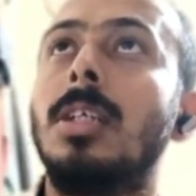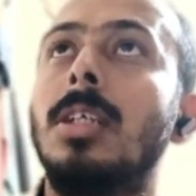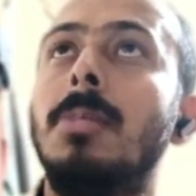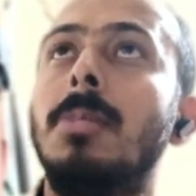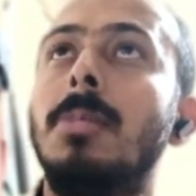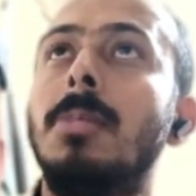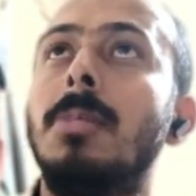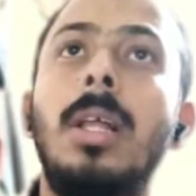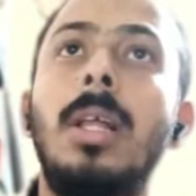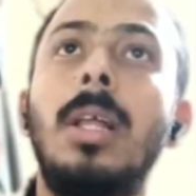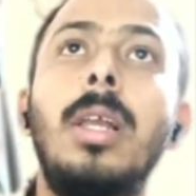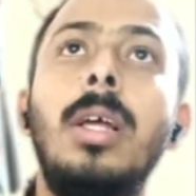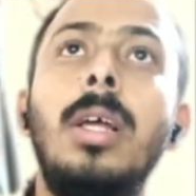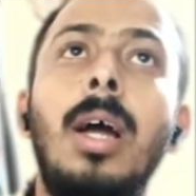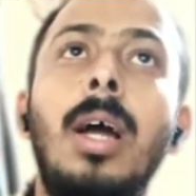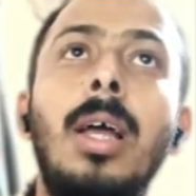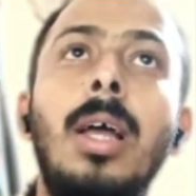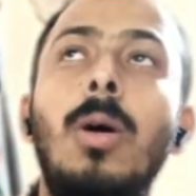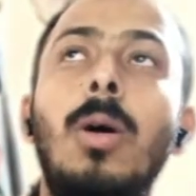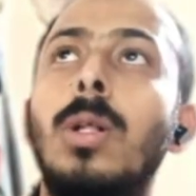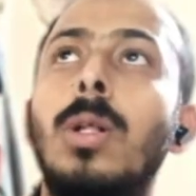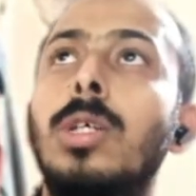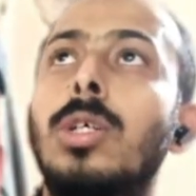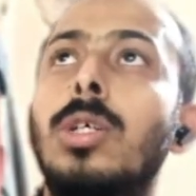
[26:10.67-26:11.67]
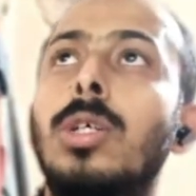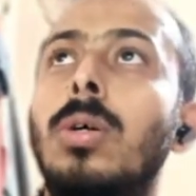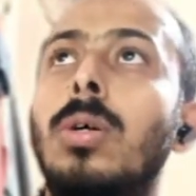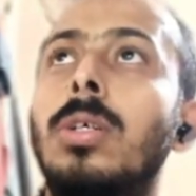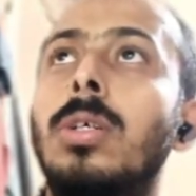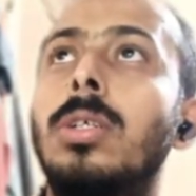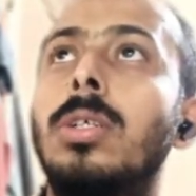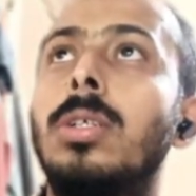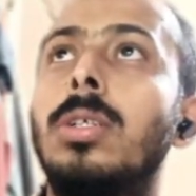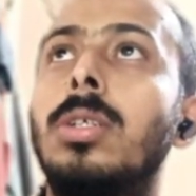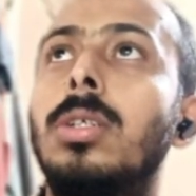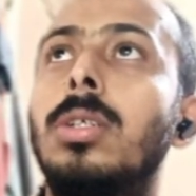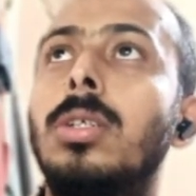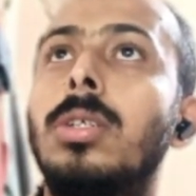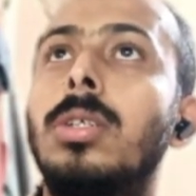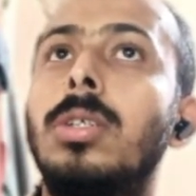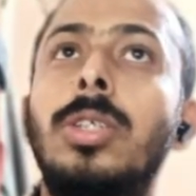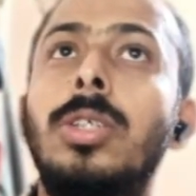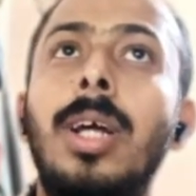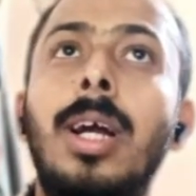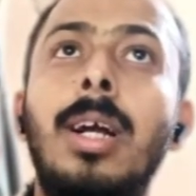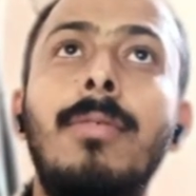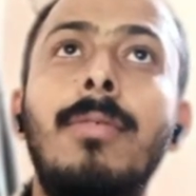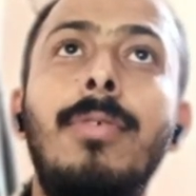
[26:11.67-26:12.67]
Okay, similarly, I'll also
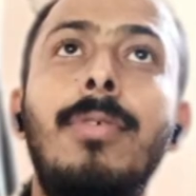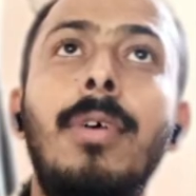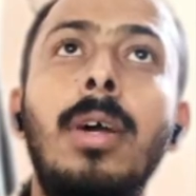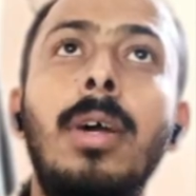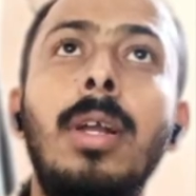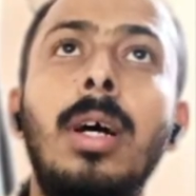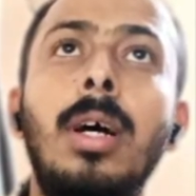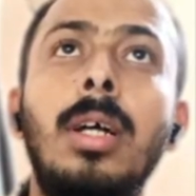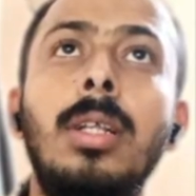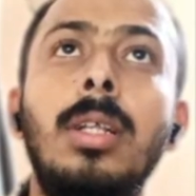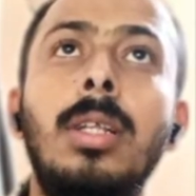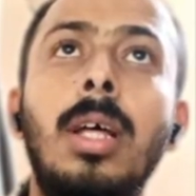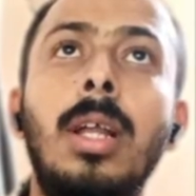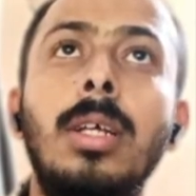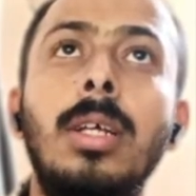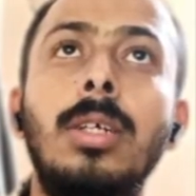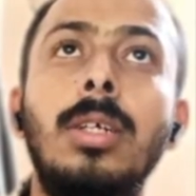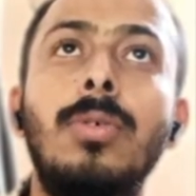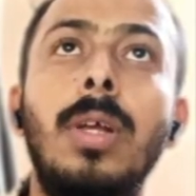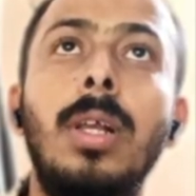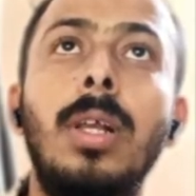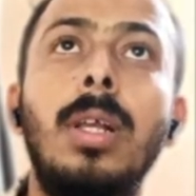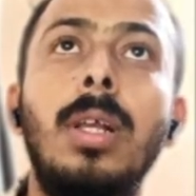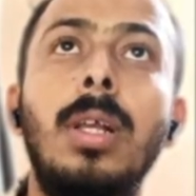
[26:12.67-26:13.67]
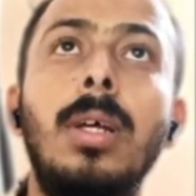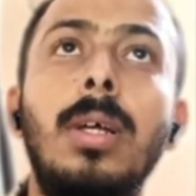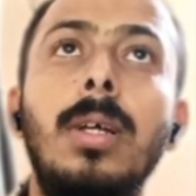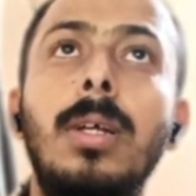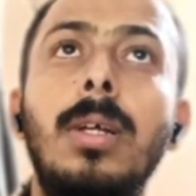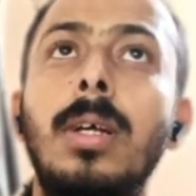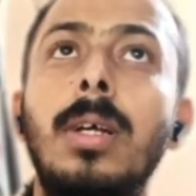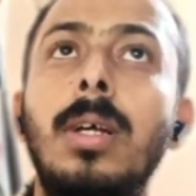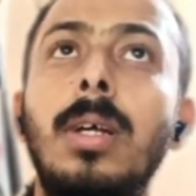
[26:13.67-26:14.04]
check for other as well.